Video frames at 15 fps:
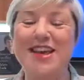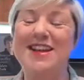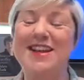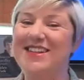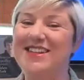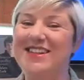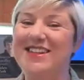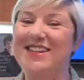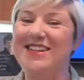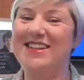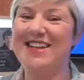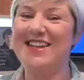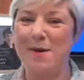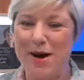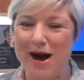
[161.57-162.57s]
undertaking
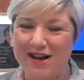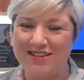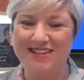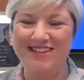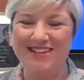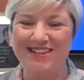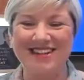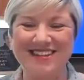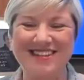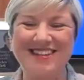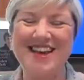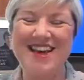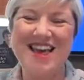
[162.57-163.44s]
a master's.